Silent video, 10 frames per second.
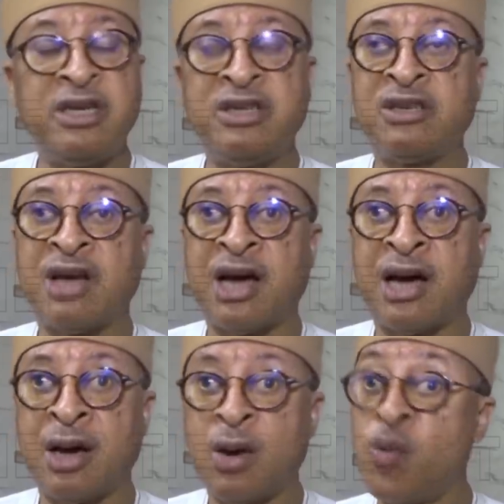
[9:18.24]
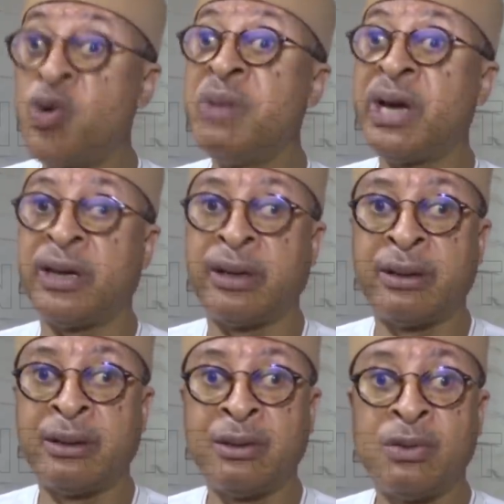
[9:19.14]
These are women
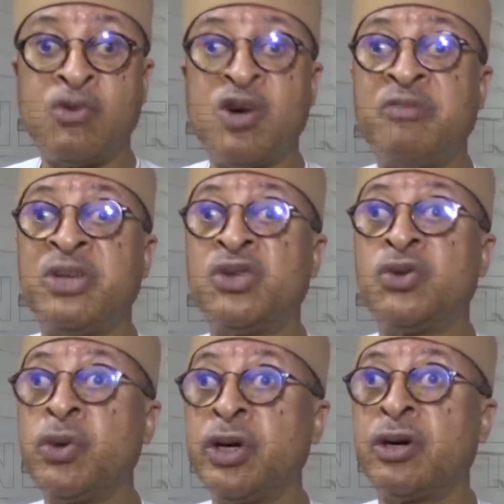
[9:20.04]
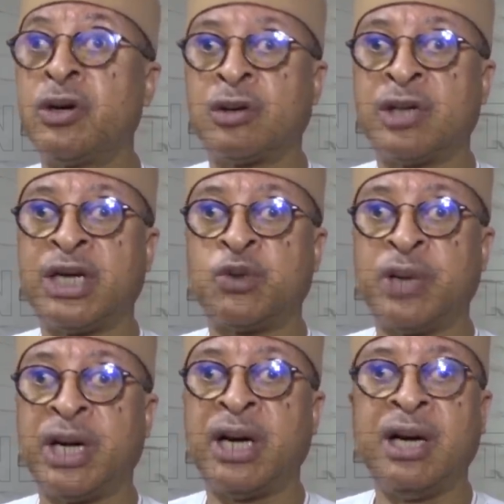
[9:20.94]
who have been so ignored that
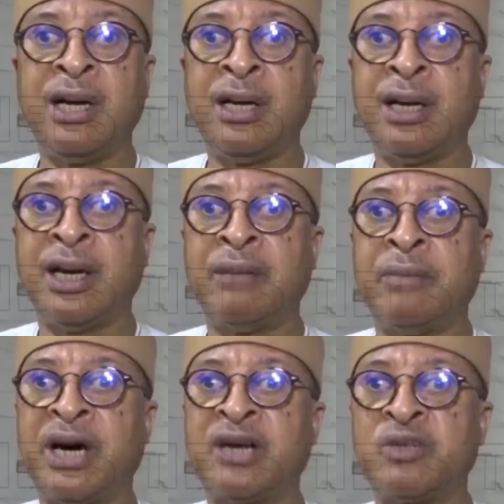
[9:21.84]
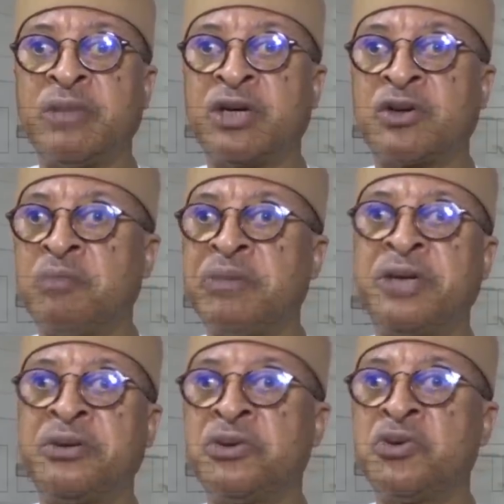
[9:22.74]
we are an embarrassment
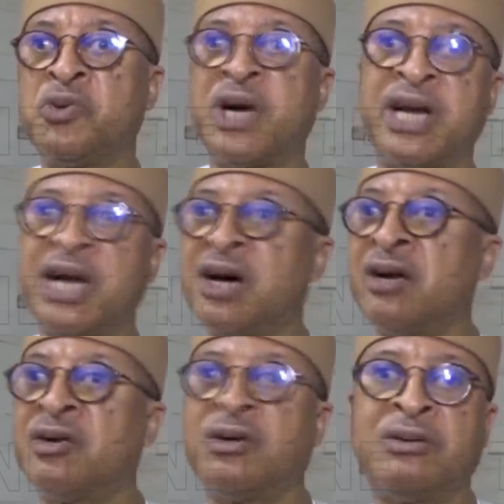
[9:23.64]
compared to Rwanda and